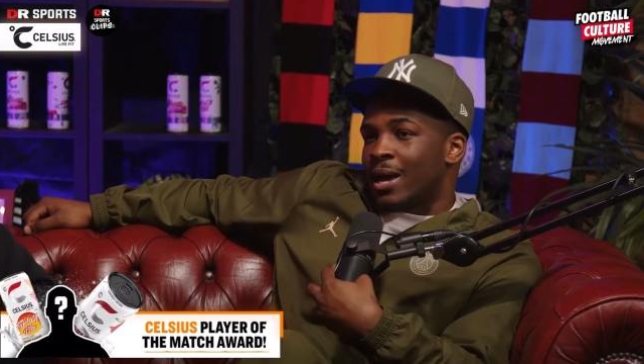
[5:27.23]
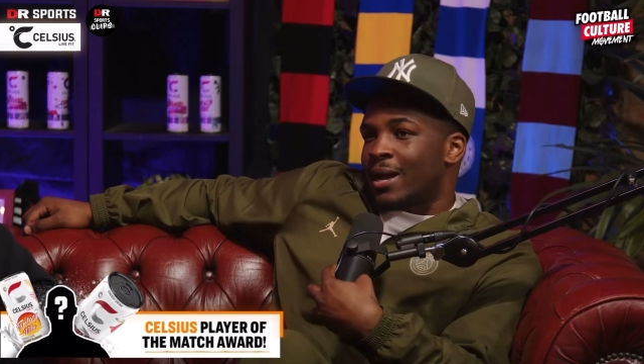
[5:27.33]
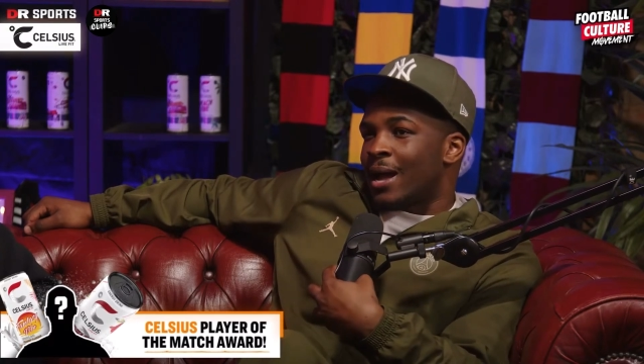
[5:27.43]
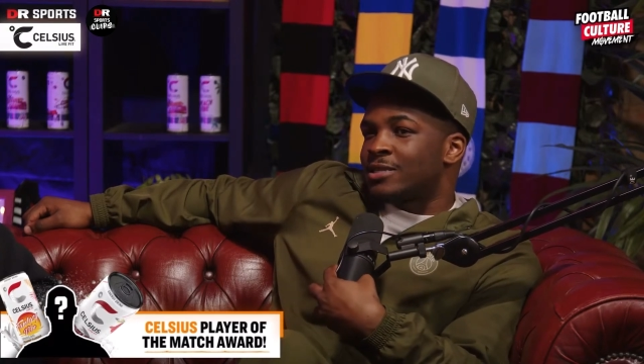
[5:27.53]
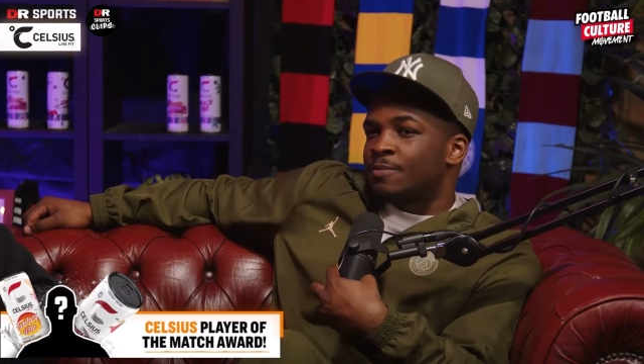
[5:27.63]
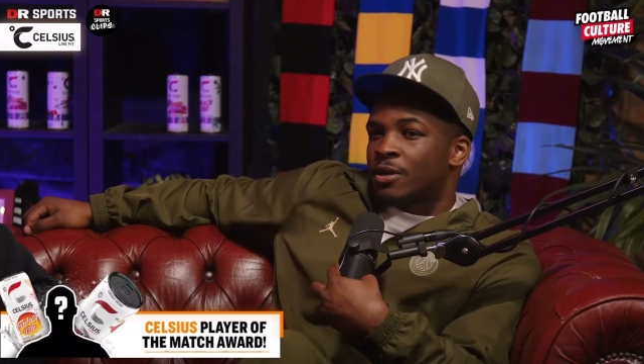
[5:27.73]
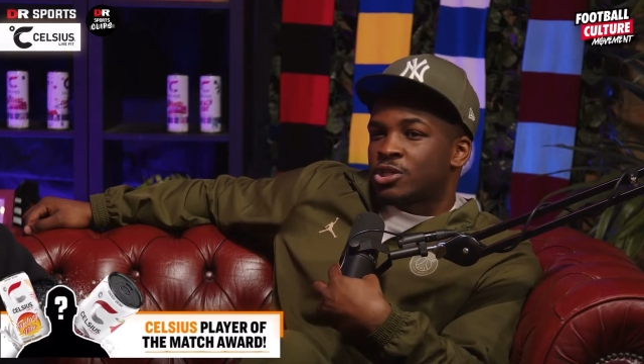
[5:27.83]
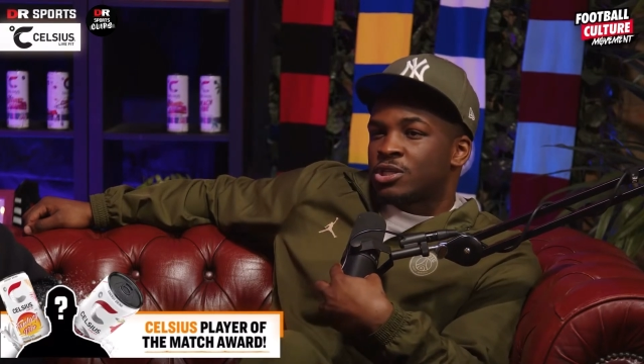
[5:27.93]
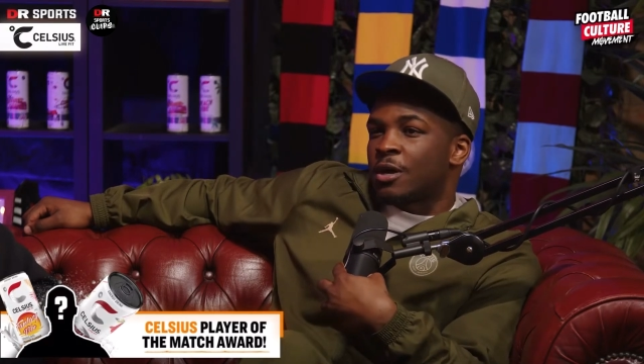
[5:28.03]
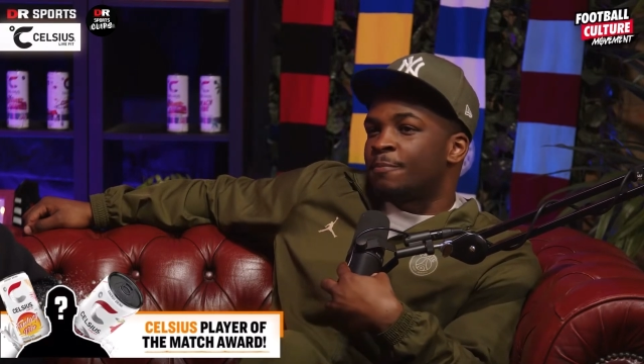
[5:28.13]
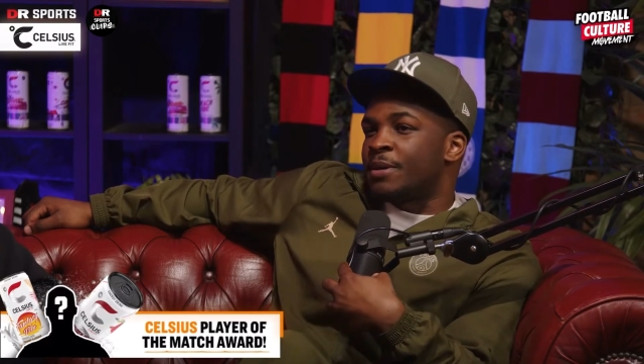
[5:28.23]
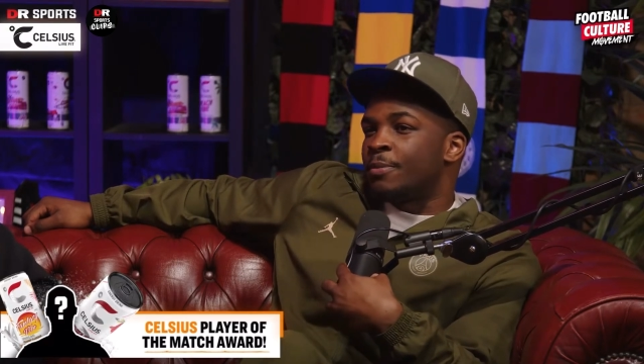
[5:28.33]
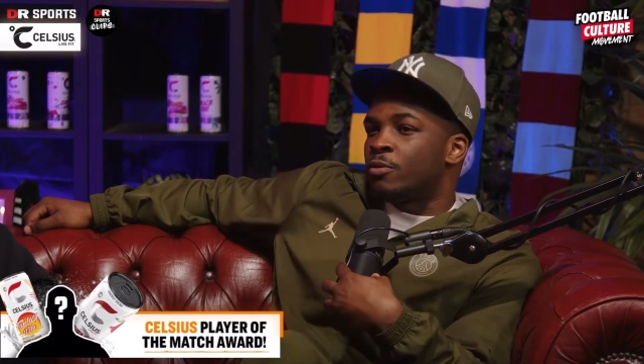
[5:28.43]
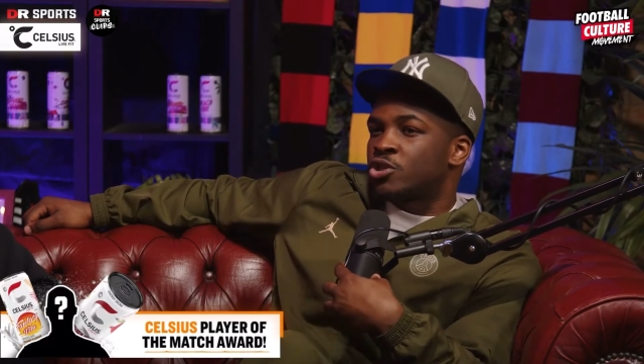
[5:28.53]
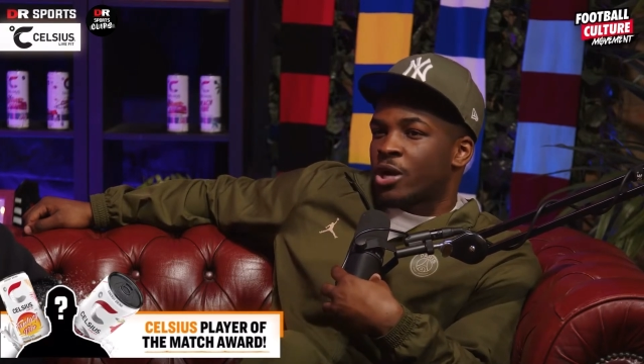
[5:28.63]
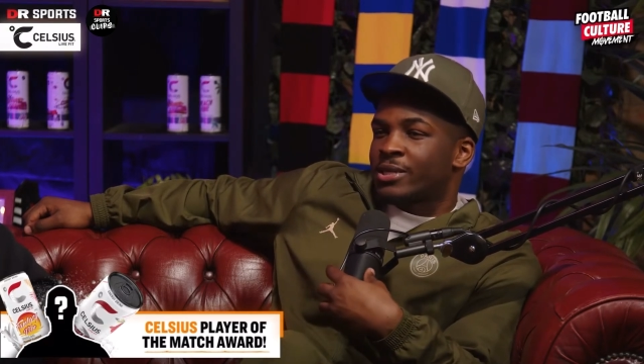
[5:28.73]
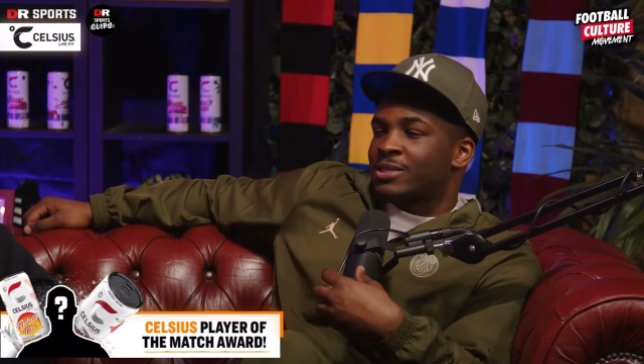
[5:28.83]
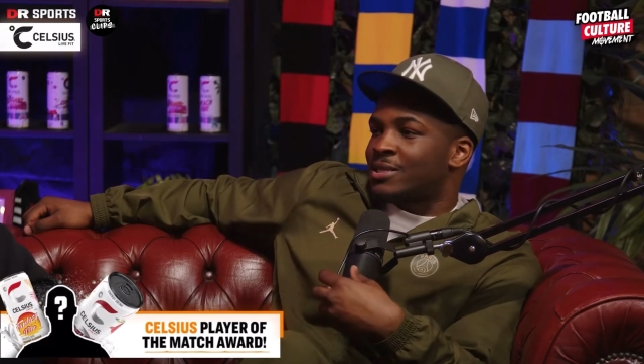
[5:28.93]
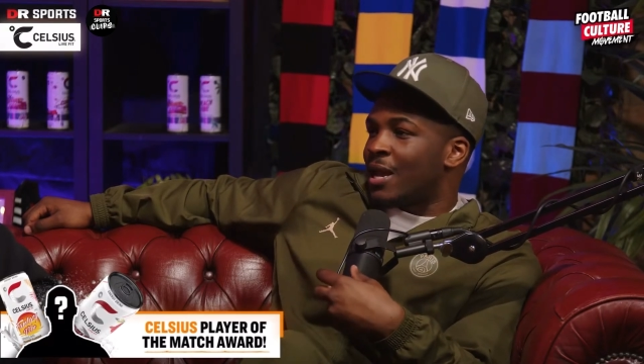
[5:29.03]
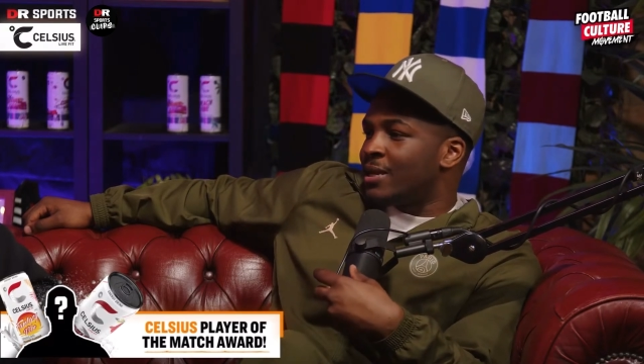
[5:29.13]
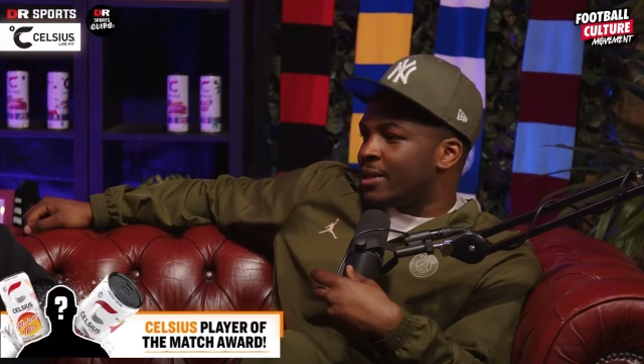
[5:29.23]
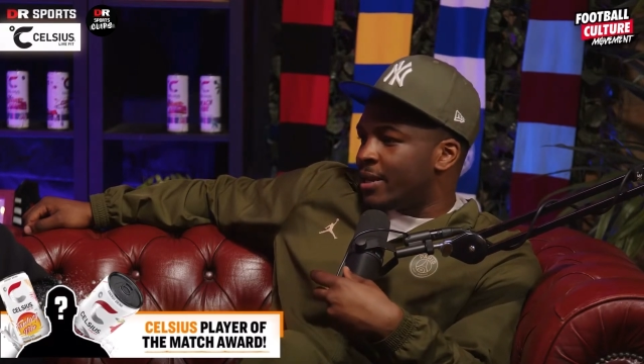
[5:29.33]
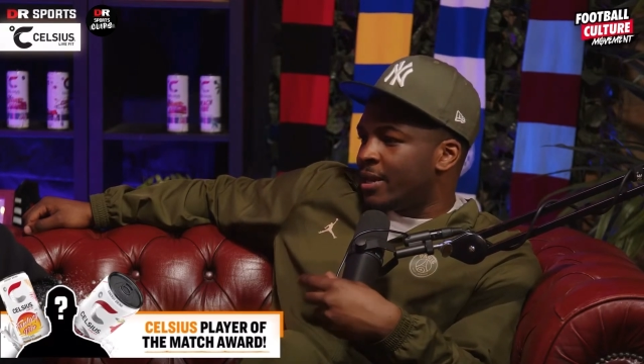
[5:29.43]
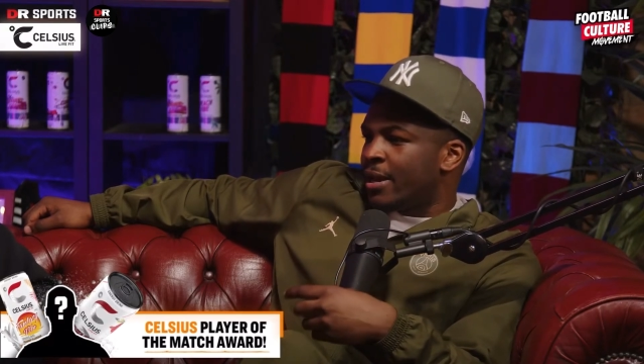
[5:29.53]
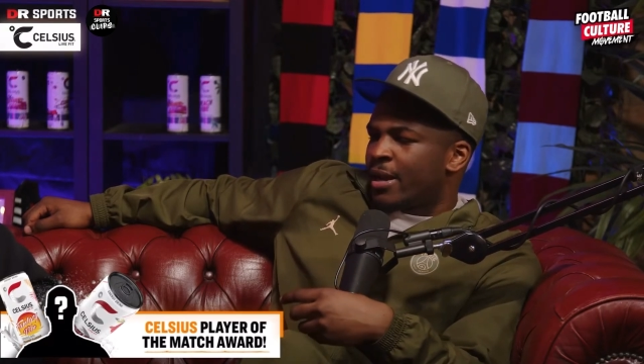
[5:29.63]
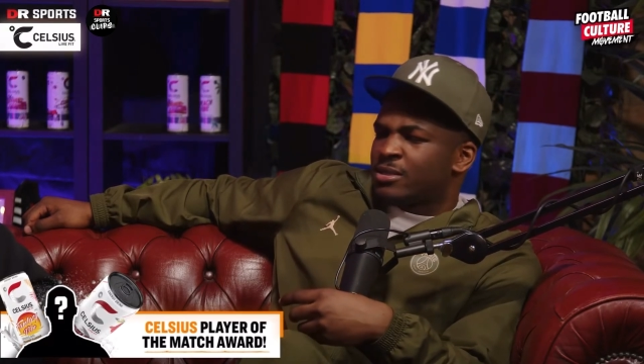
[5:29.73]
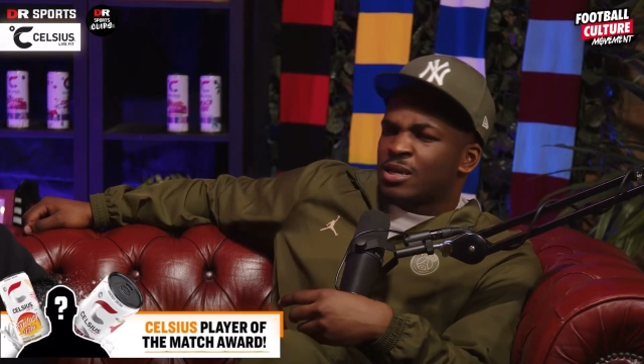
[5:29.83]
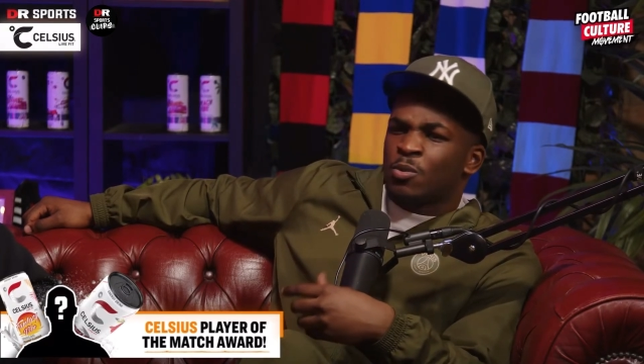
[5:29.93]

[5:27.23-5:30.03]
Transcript: Like, as much as some people will try and stain it and say,